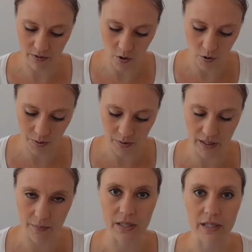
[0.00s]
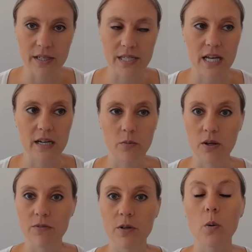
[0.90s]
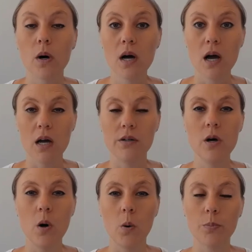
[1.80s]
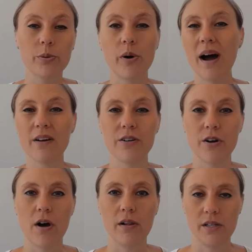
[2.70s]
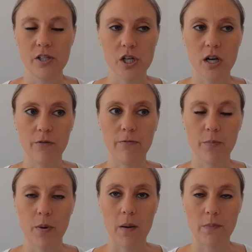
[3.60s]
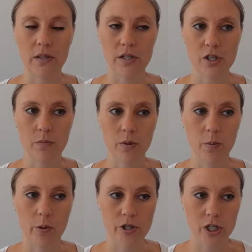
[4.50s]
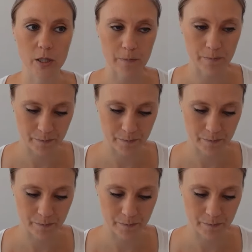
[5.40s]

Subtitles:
no preliminary data. We have no prior knowledge of the population proportion.